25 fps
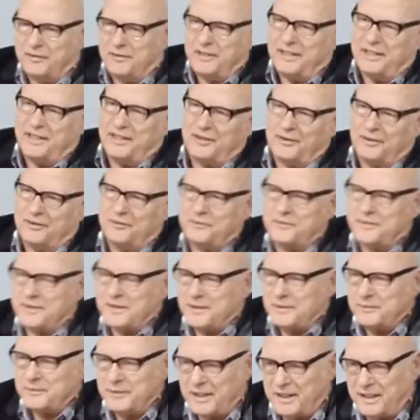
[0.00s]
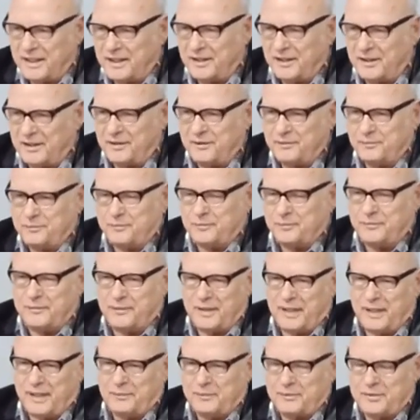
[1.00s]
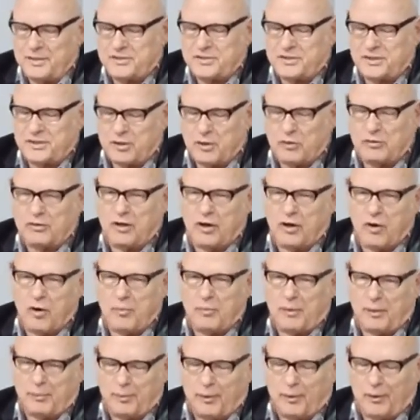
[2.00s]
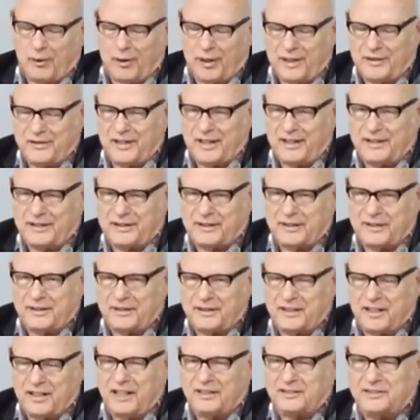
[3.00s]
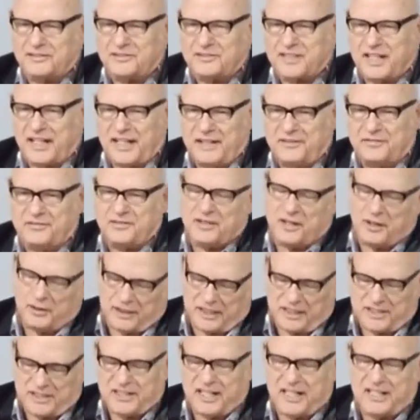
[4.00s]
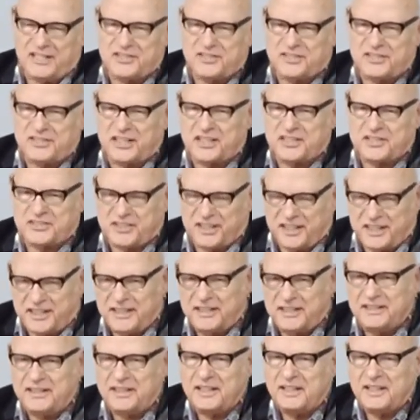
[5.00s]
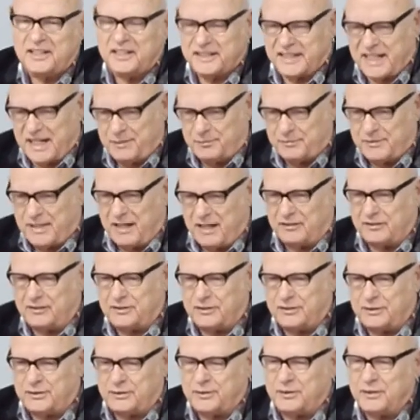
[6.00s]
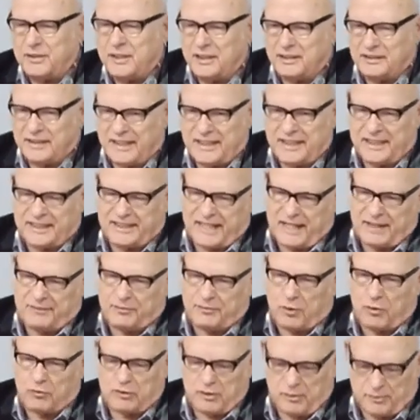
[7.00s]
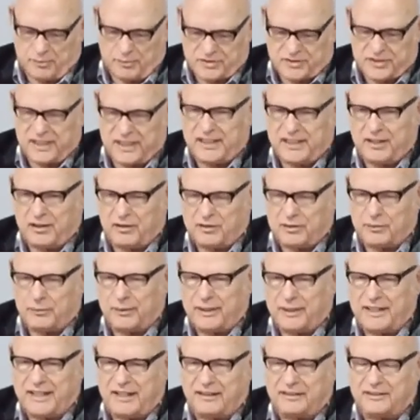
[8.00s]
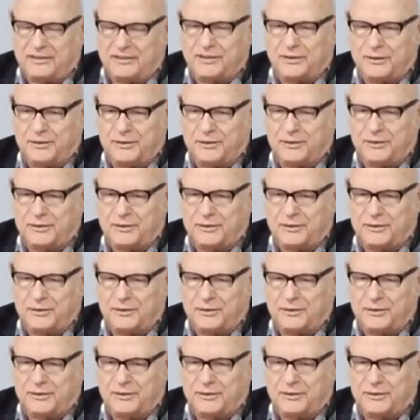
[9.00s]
you know, um, I'm just an Oklahoma boy that uh, God saved when I was age 16. Came down to, a lady came from Oklahoma City all the way down to,